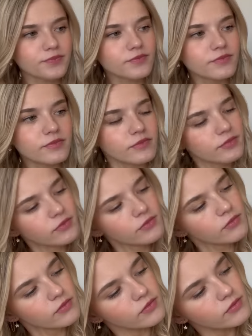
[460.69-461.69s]

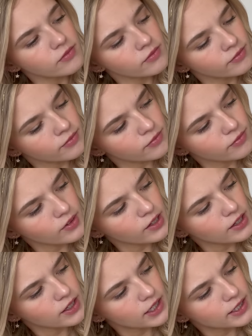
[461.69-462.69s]
[no speech]